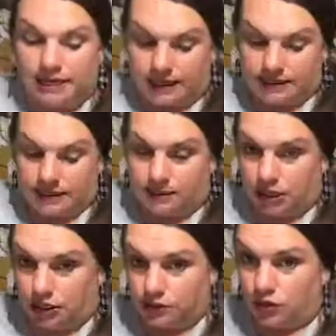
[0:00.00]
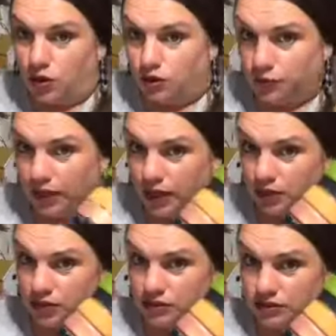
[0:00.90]
And yes, I'm going to use all 3
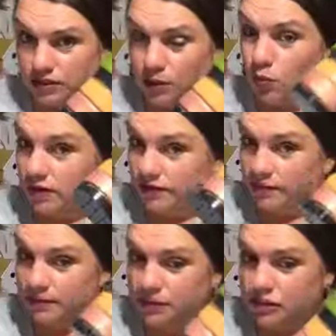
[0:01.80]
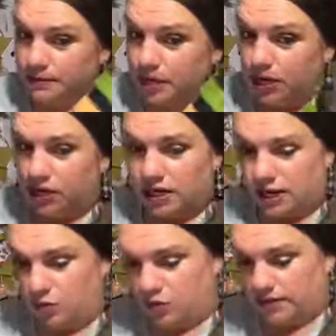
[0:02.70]
colors. And one of them is a shimmer.
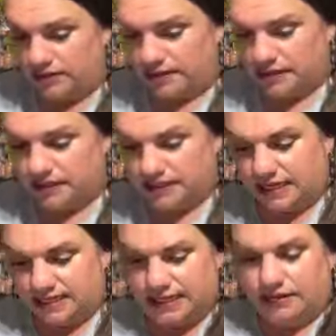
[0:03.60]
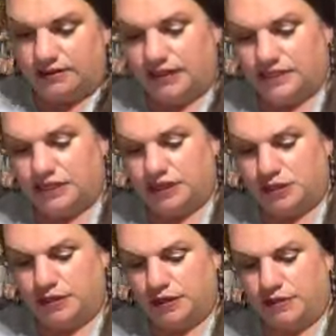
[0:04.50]
And one of them is upside down, as I
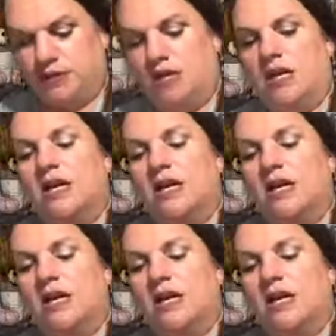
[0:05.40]
show you.